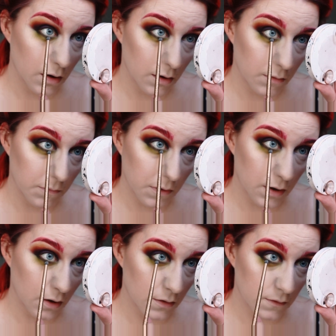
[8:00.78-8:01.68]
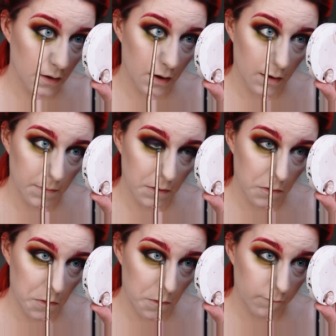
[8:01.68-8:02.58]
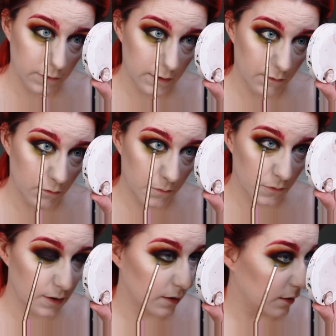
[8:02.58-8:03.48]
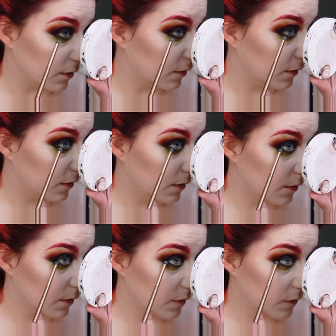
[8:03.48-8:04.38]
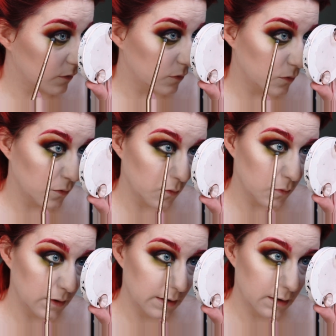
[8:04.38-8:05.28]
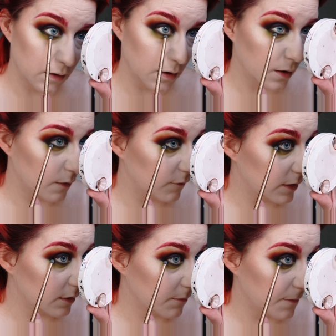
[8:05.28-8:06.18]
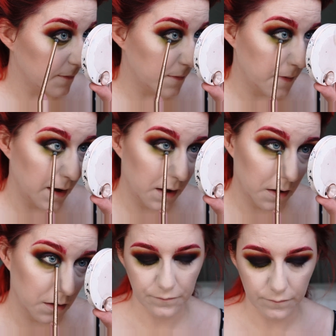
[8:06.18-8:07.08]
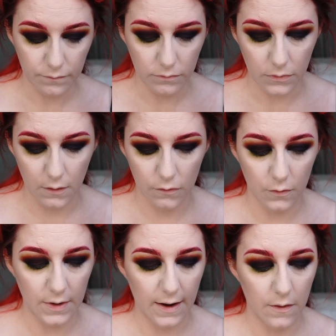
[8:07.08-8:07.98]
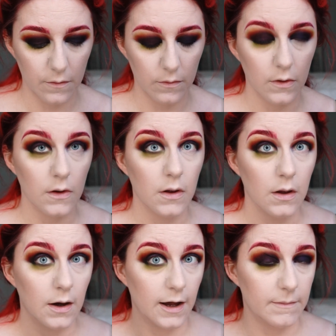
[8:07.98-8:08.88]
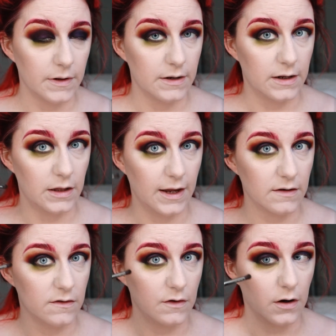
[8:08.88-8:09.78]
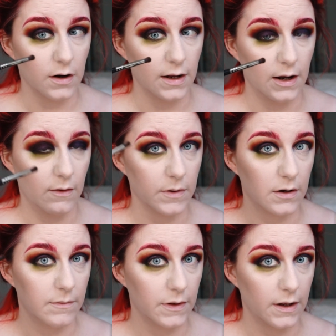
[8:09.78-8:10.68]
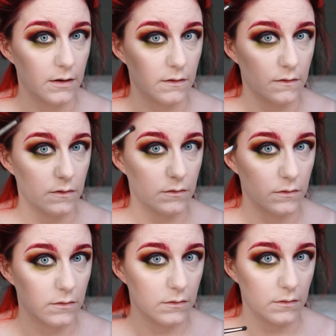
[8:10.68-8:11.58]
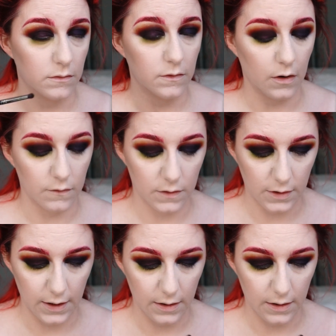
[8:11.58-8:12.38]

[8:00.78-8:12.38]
and then put it on top, and hopefully that will bring the green of it back. So now I blended light to dark, and now I'm gonna blend dark to light